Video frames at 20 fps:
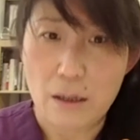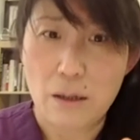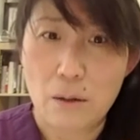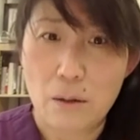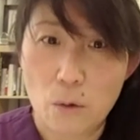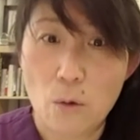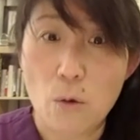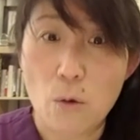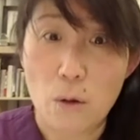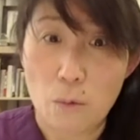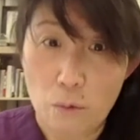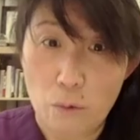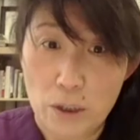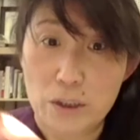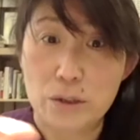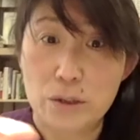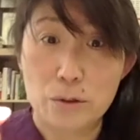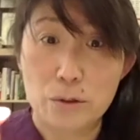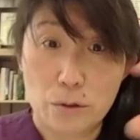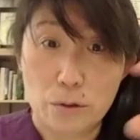or when
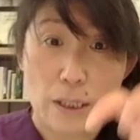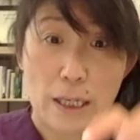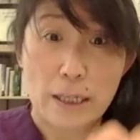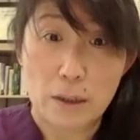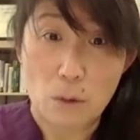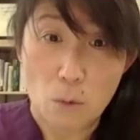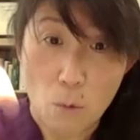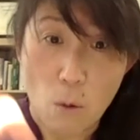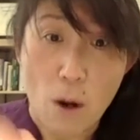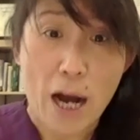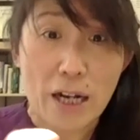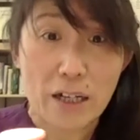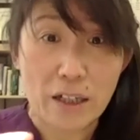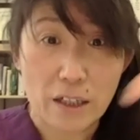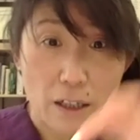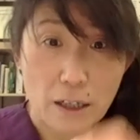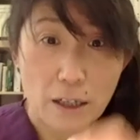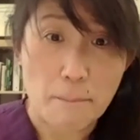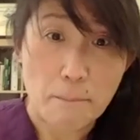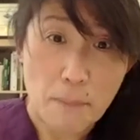the water
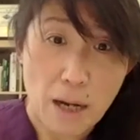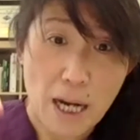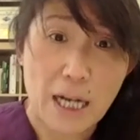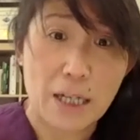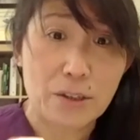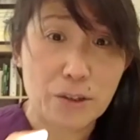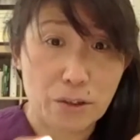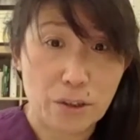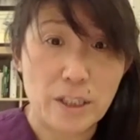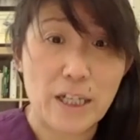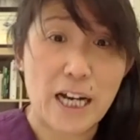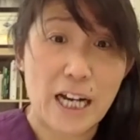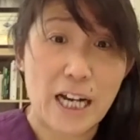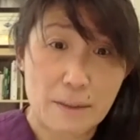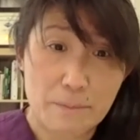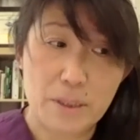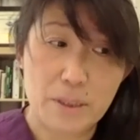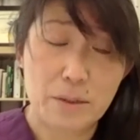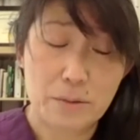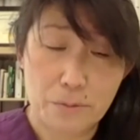amount, you gotta
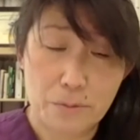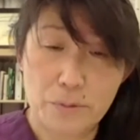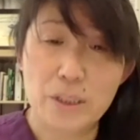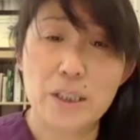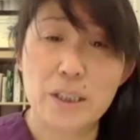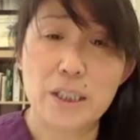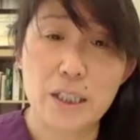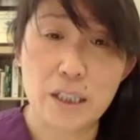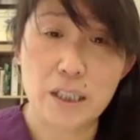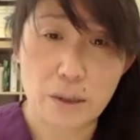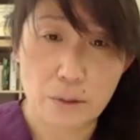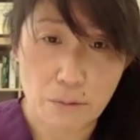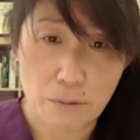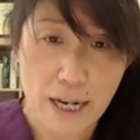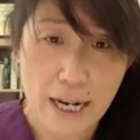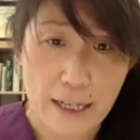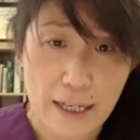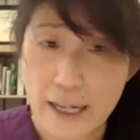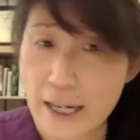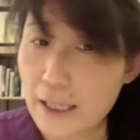be really
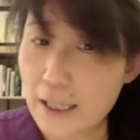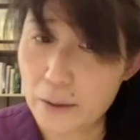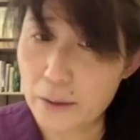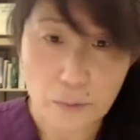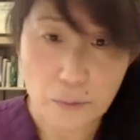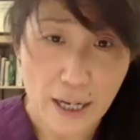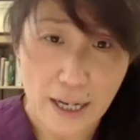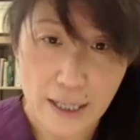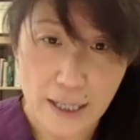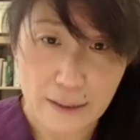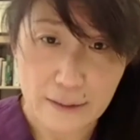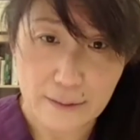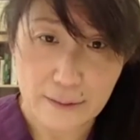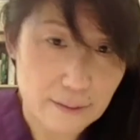correct. Otherwise,